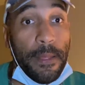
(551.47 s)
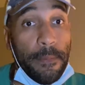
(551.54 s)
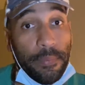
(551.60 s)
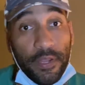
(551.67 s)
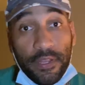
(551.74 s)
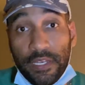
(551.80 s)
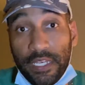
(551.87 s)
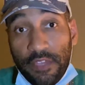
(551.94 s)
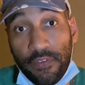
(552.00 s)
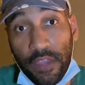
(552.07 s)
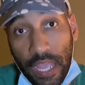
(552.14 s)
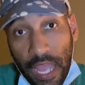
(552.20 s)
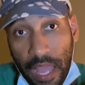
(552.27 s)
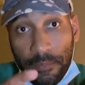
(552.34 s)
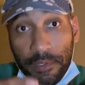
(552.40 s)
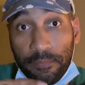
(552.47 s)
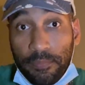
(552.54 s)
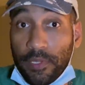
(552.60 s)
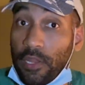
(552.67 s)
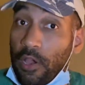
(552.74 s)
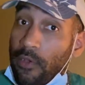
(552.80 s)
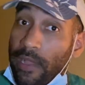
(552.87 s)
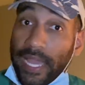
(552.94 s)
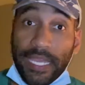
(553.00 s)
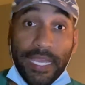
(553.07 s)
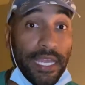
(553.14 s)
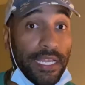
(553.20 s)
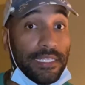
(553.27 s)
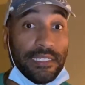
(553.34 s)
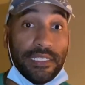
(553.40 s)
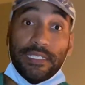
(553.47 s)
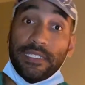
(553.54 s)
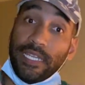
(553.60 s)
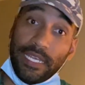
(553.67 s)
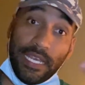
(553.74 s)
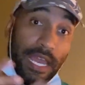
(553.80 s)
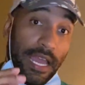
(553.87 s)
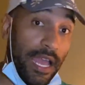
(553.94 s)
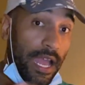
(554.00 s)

But leave a comment below, I guess, and and I'll,